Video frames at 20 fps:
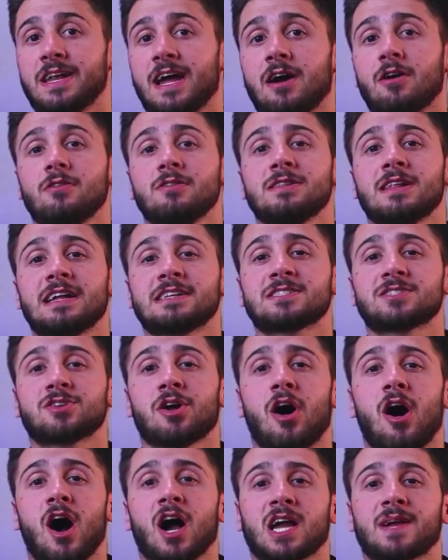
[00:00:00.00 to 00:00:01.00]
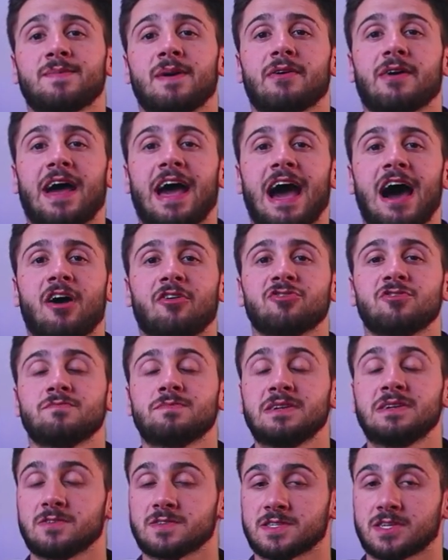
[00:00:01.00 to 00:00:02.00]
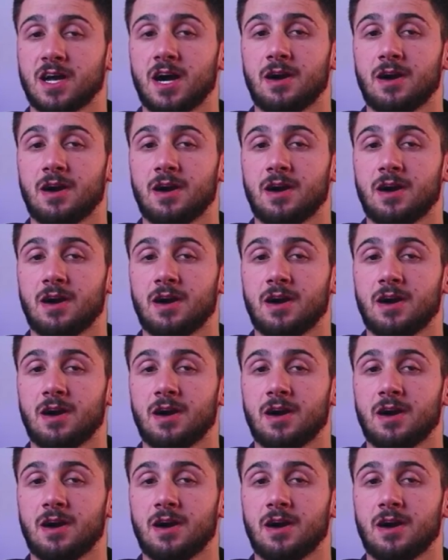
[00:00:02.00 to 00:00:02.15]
Now let's talk about how the meals